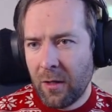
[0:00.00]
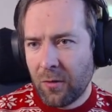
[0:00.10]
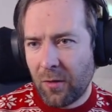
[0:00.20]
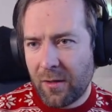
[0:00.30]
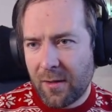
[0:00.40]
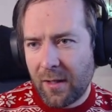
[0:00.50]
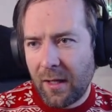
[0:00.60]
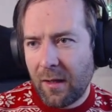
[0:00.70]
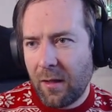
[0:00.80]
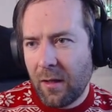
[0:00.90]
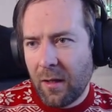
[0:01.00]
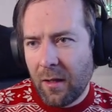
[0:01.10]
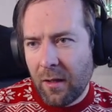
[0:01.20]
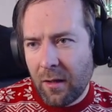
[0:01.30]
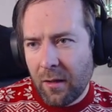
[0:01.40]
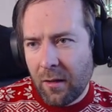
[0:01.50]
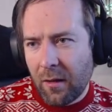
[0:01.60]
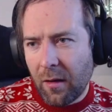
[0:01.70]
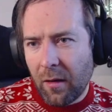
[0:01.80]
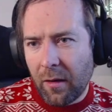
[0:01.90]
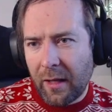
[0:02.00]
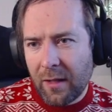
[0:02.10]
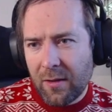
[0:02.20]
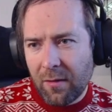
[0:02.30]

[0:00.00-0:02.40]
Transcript: So this is saying gets